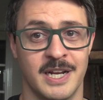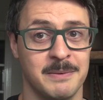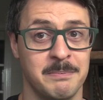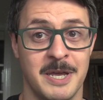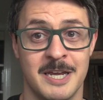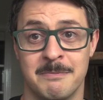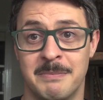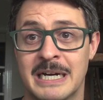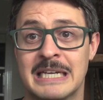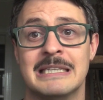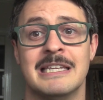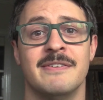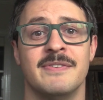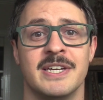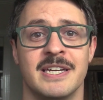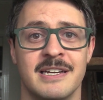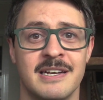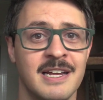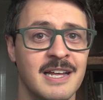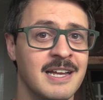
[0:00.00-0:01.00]
and I make my
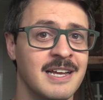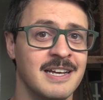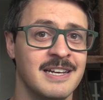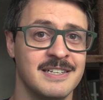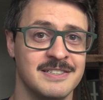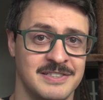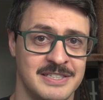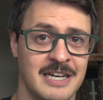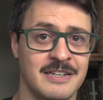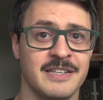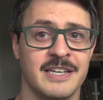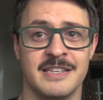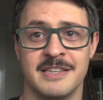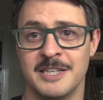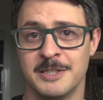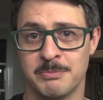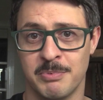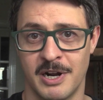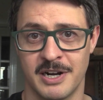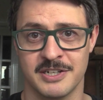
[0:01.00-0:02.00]
living selling
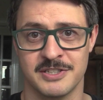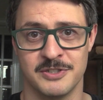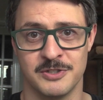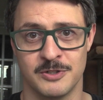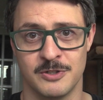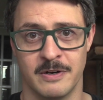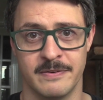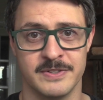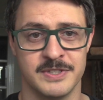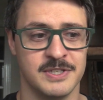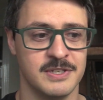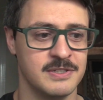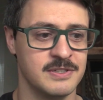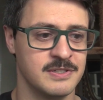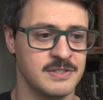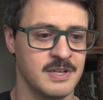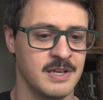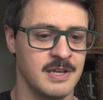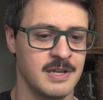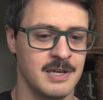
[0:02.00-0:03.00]
these products and
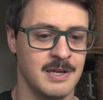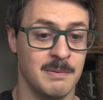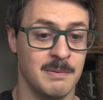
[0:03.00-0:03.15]
services,